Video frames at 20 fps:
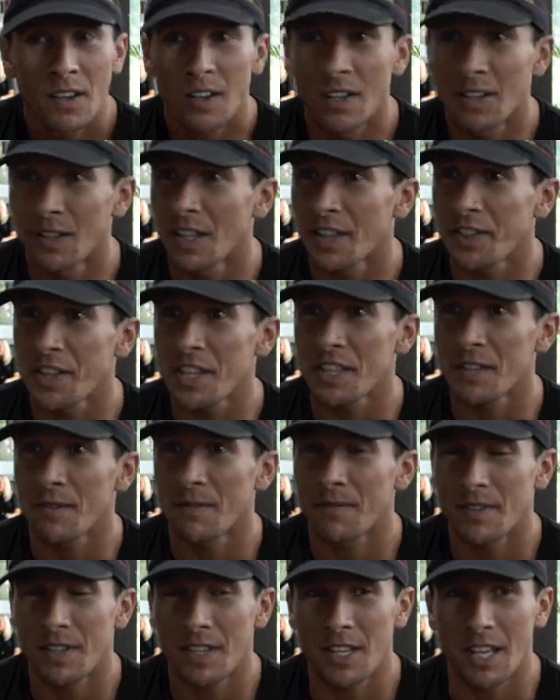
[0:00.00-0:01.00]
Well, I think
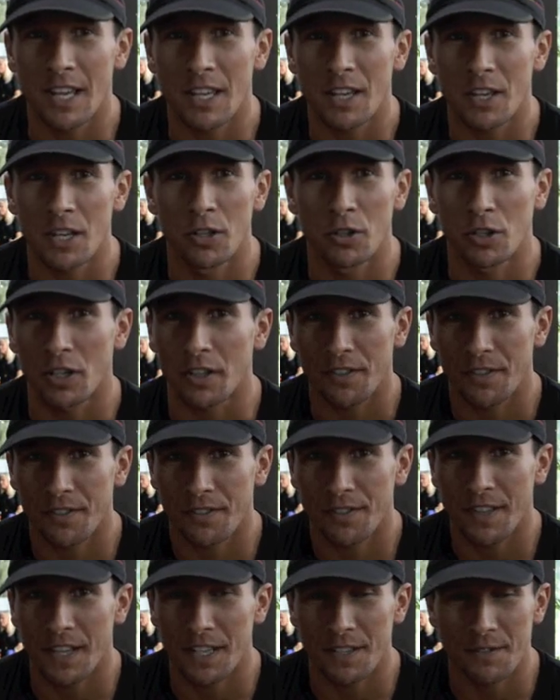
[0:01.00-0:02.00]
that you got to look at
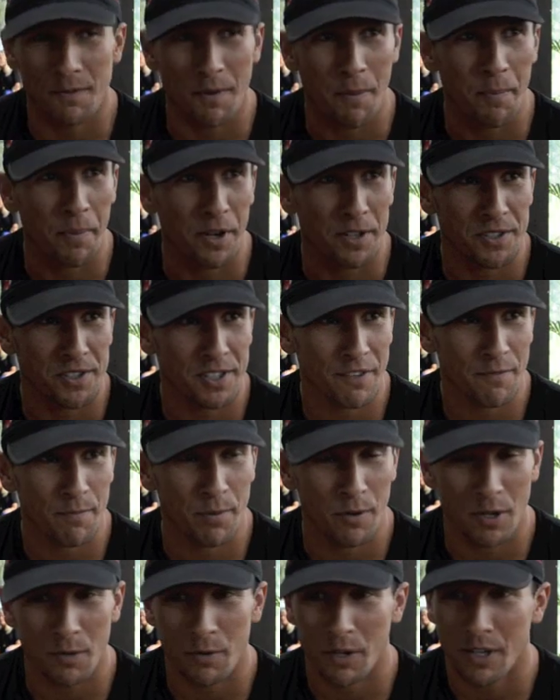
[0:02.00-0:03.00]
things from a positive point.